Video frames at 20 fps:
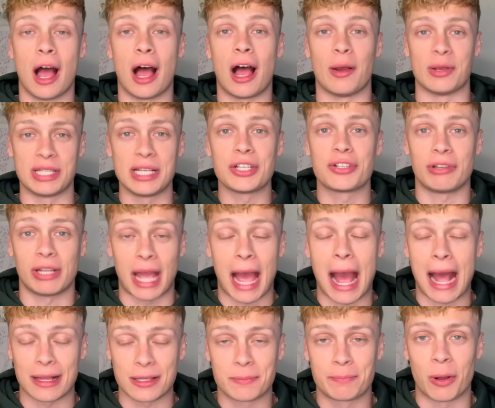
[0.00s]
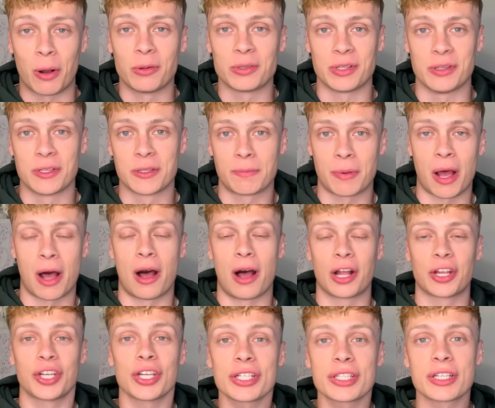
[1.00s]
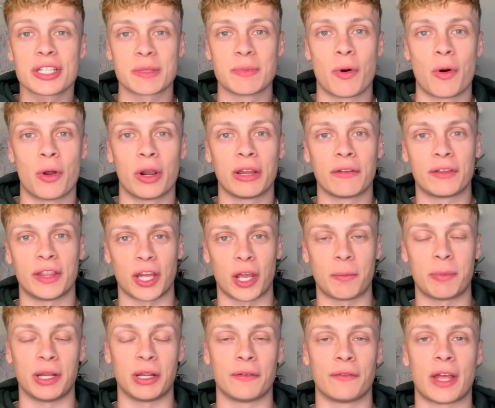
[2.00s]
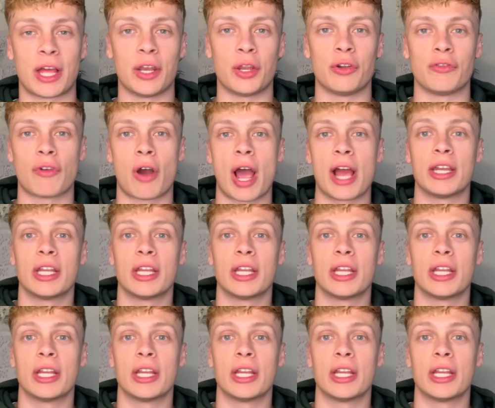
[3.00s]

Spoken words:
I was literally at Paultons Park just this morning for the opening of their new ride,